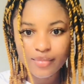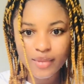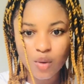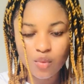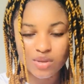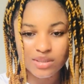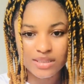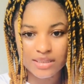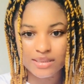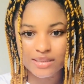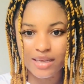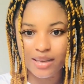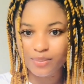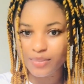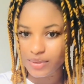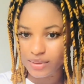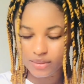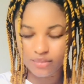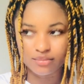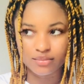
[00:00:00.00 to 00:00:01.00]
what is
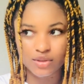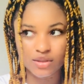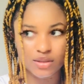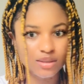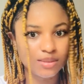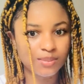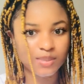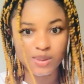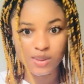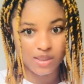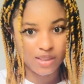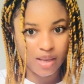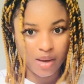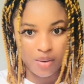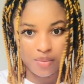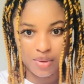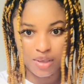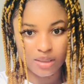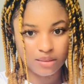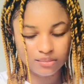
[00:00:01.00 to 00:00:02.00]
happening, just be
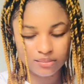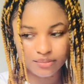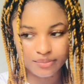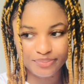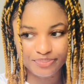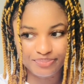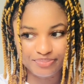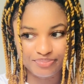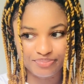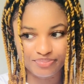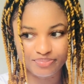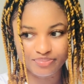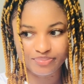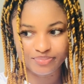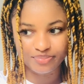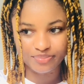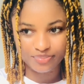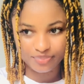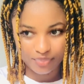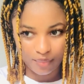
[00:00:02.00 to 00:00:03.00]
staring.
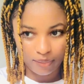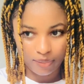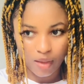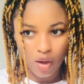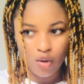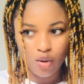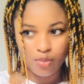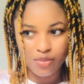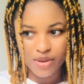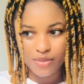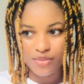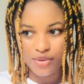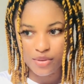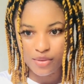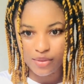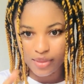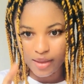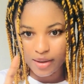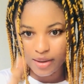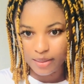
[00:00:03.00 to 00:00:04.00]
Or maybe
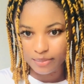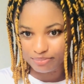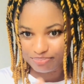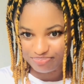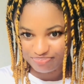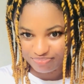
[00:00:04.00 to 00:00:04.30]
you tell them.